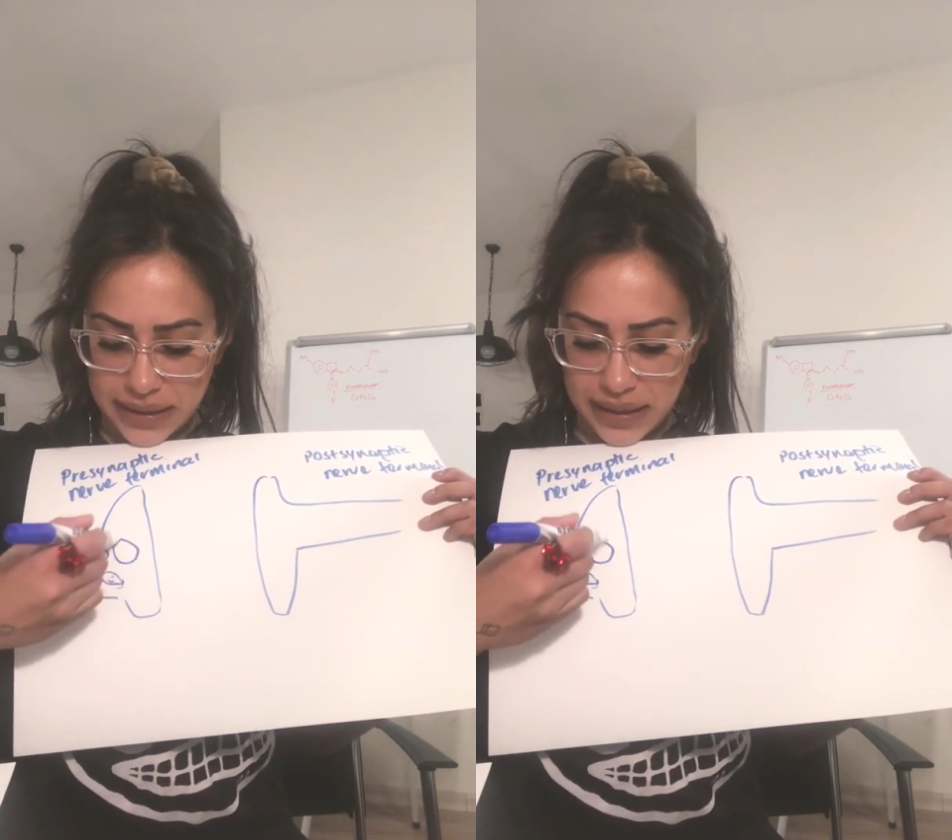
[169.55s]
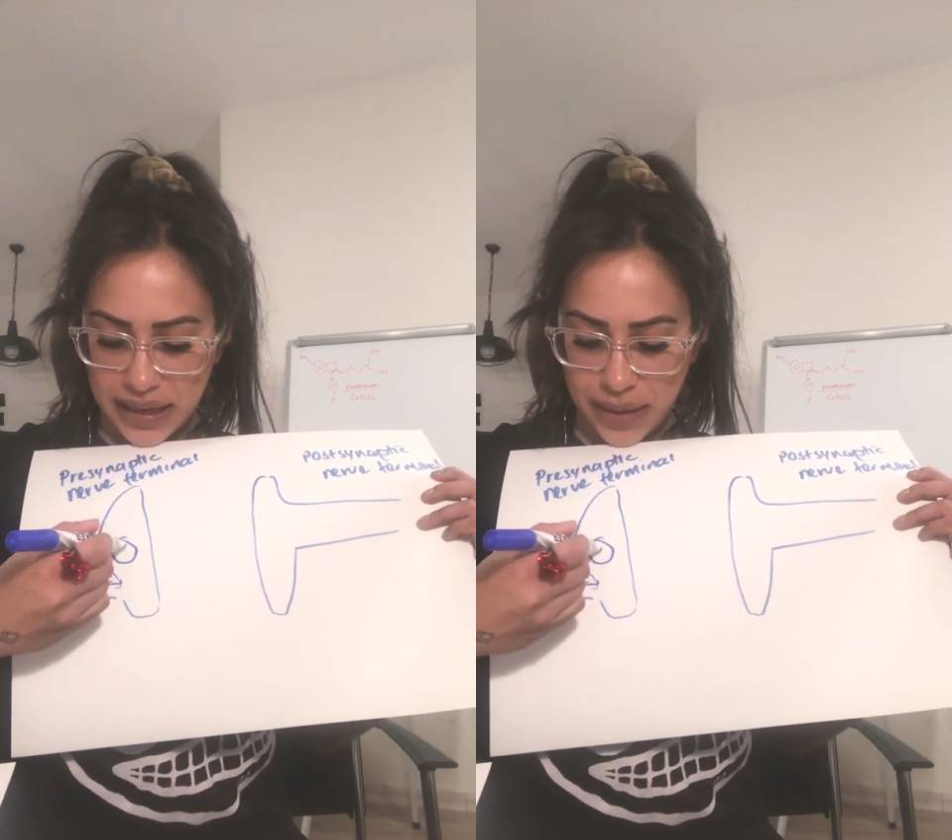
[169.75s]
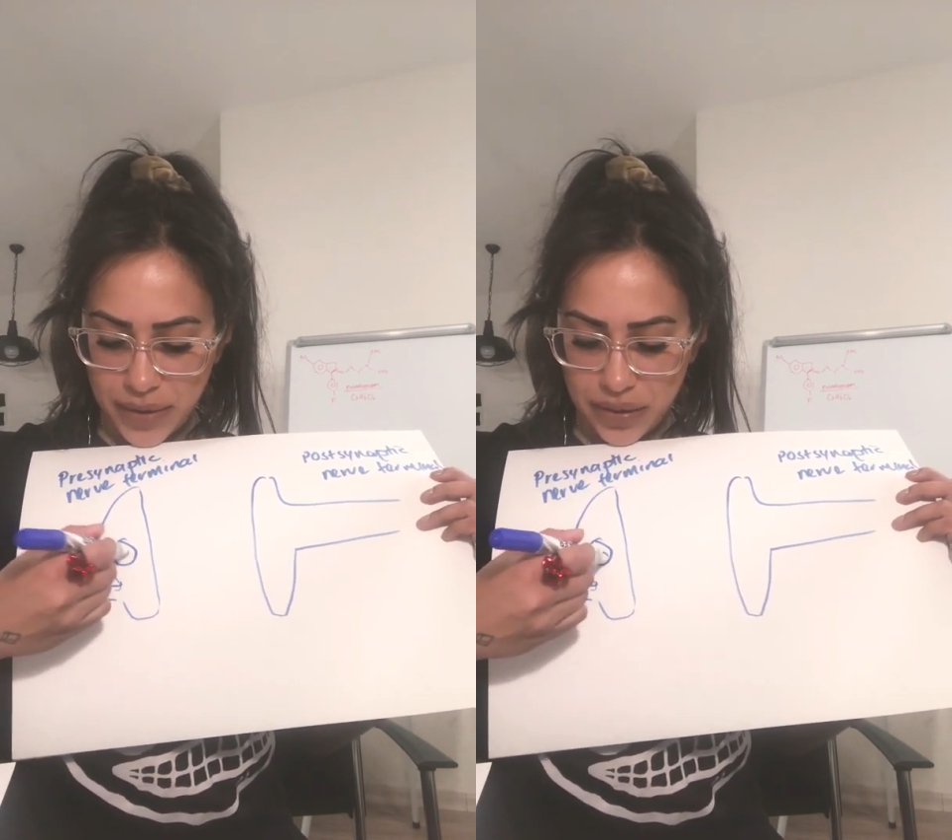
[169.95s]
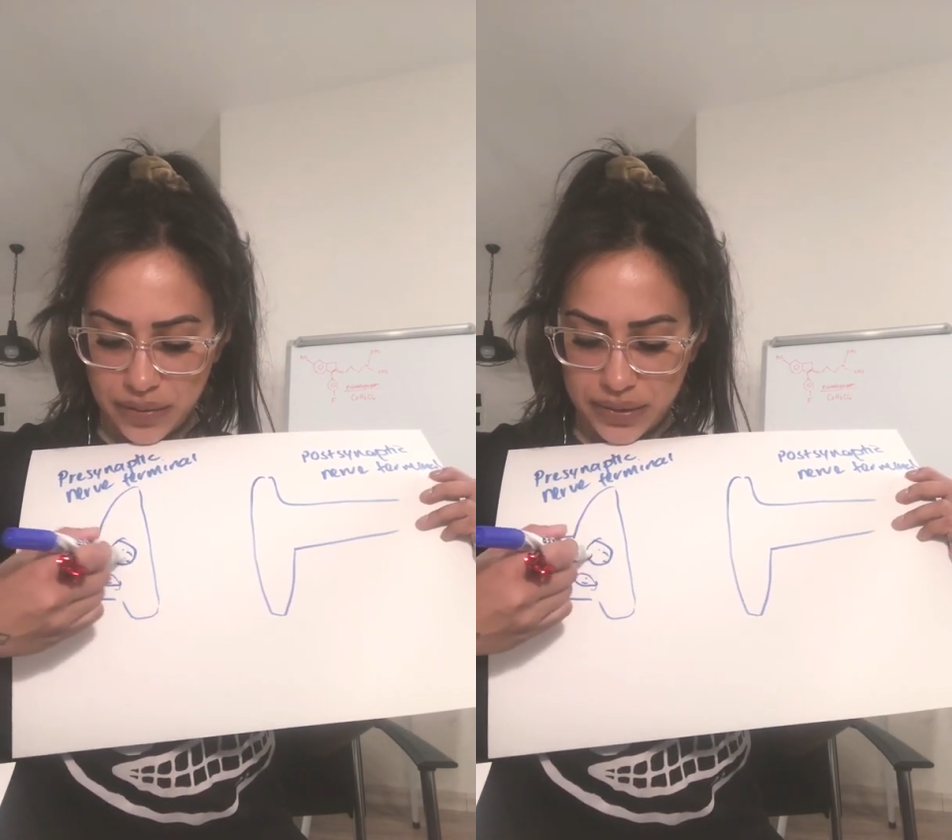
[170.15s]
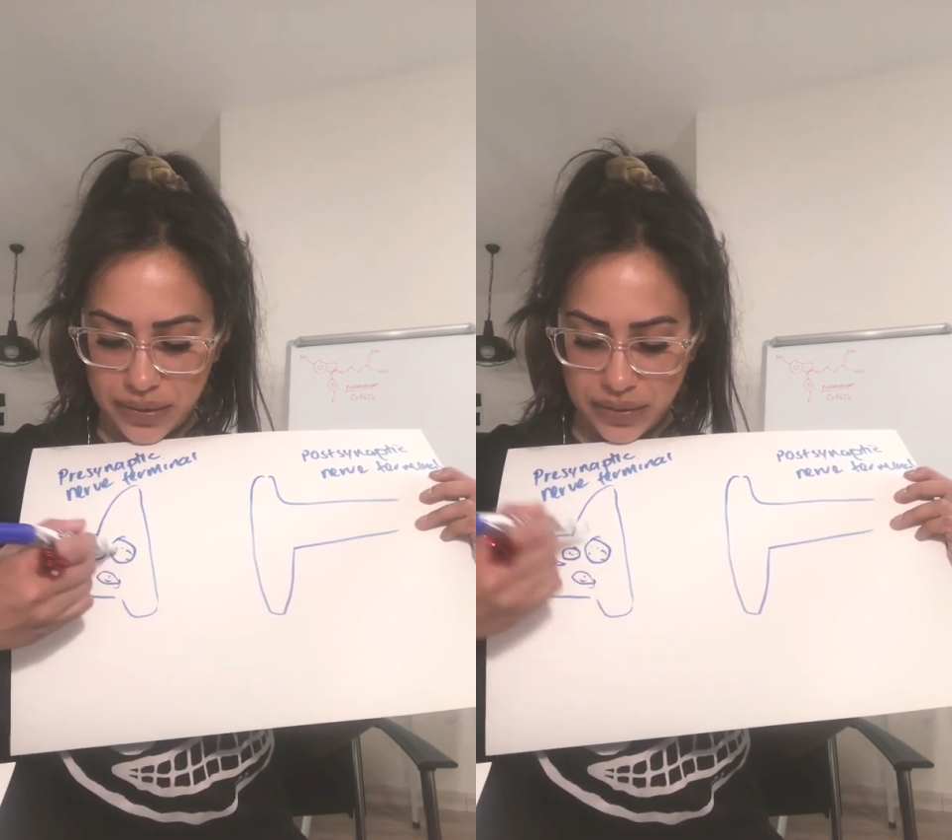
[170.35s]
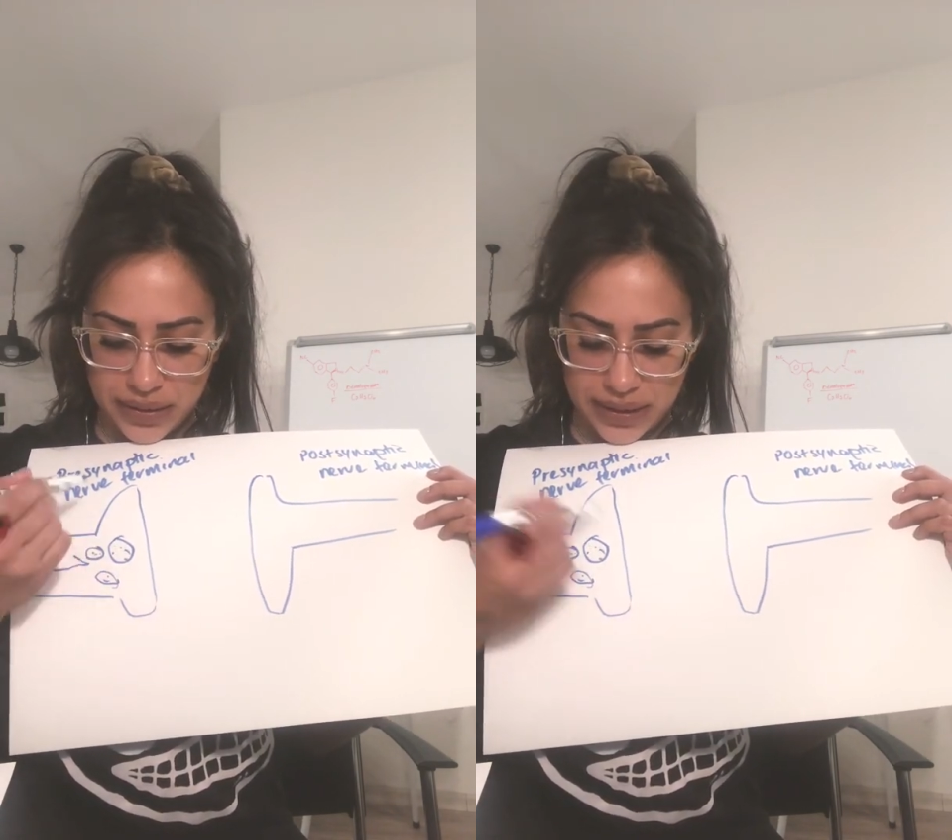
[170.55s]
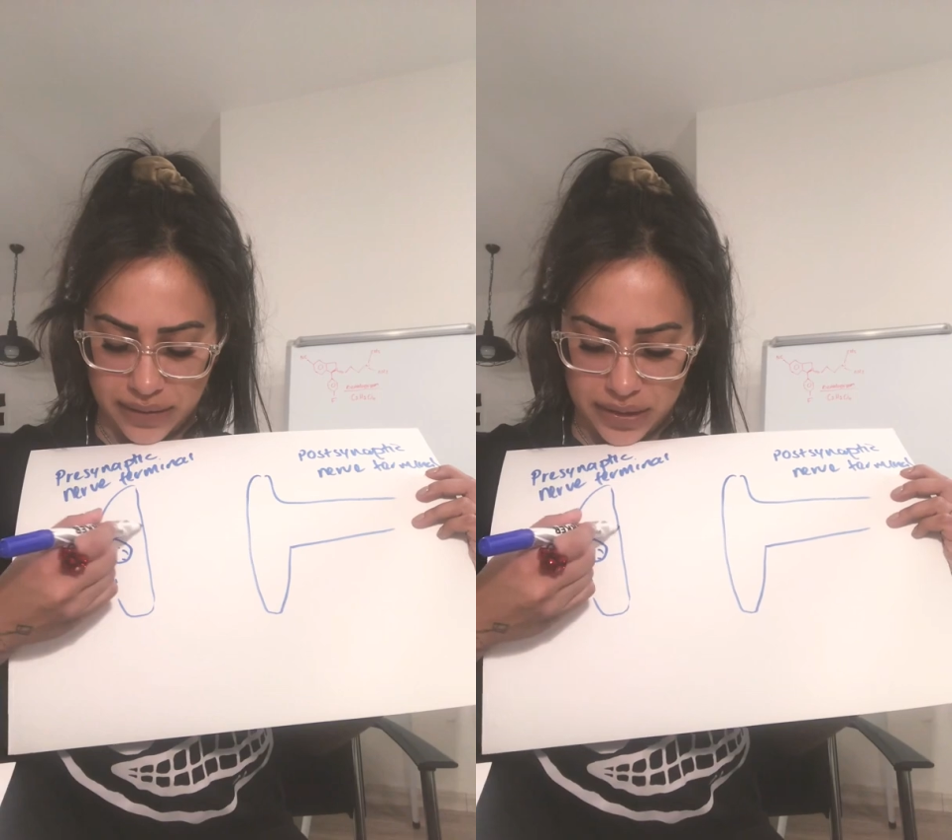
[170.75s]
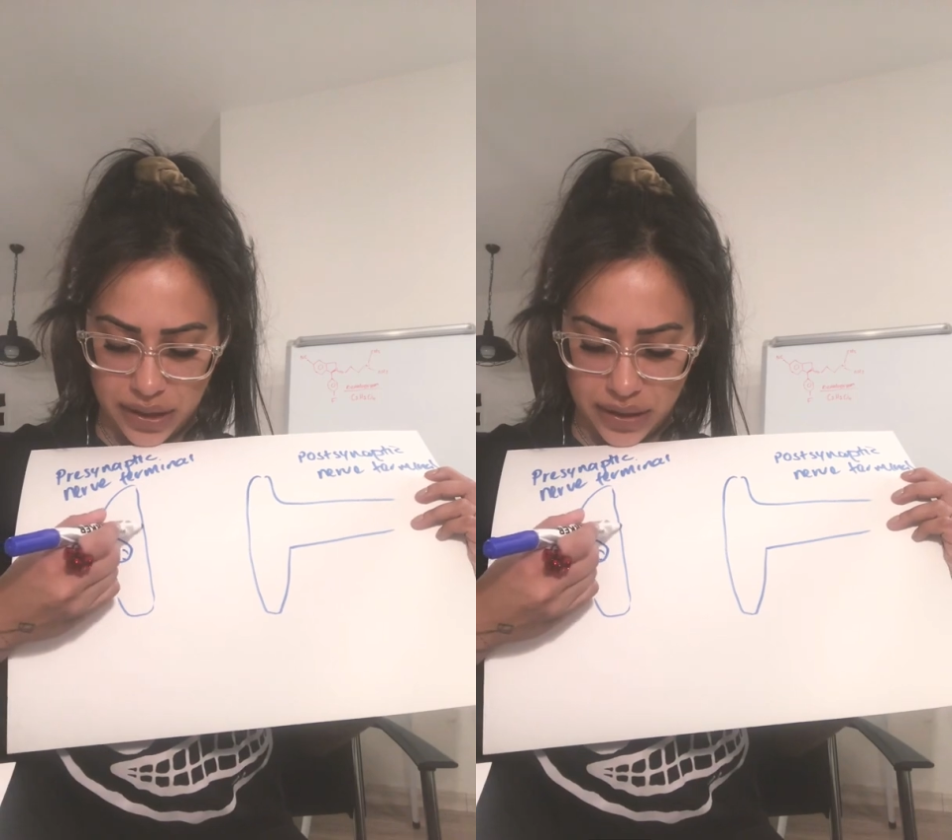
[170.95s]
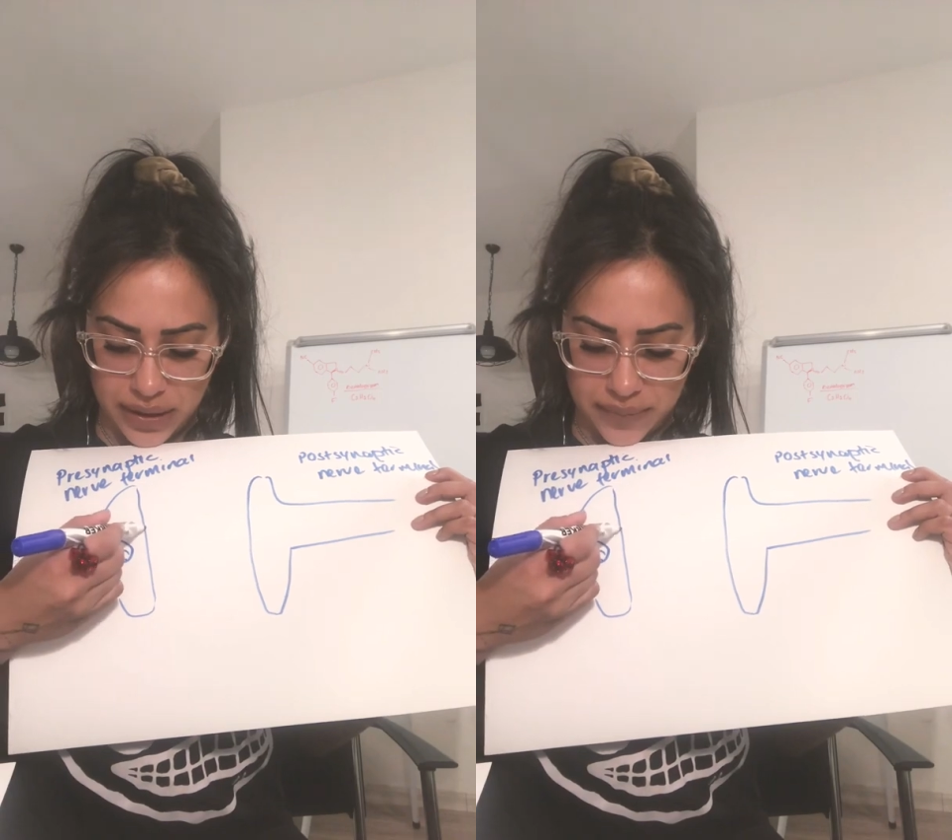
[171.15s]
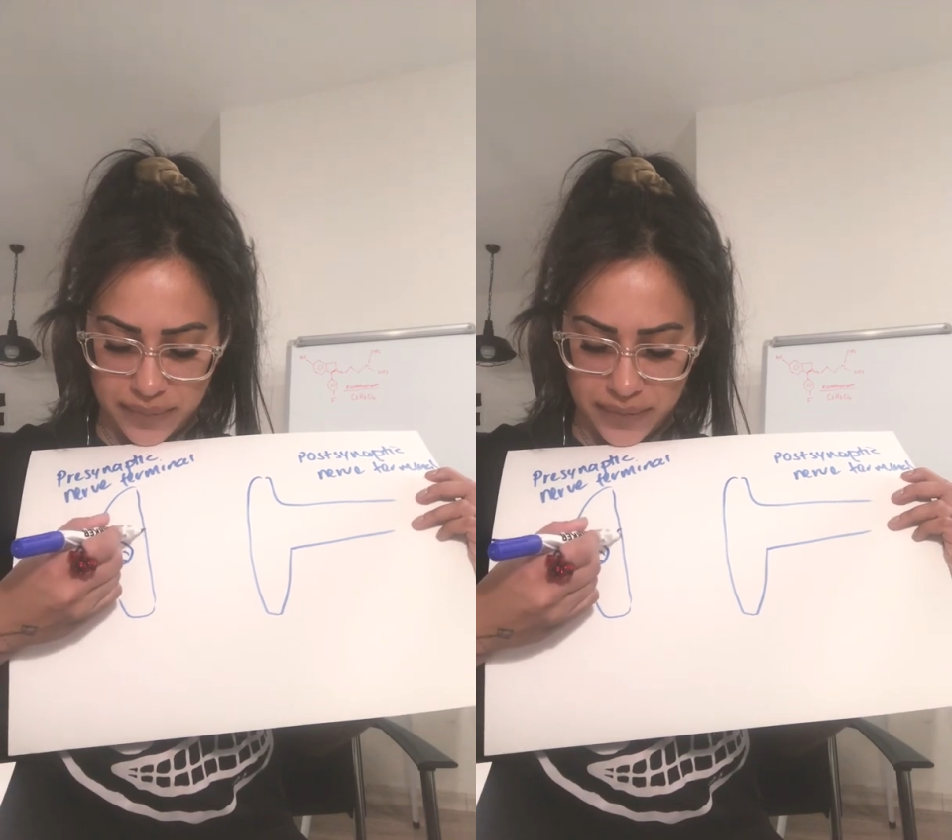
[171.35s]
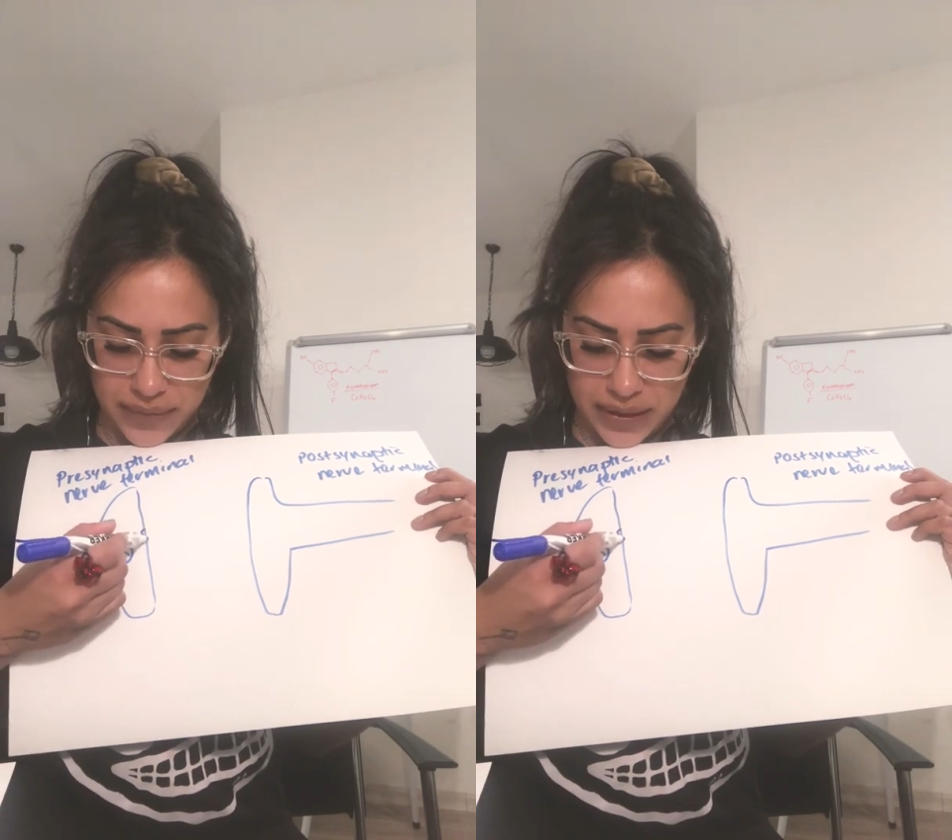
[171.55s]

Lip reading: the chemicals called serotonin.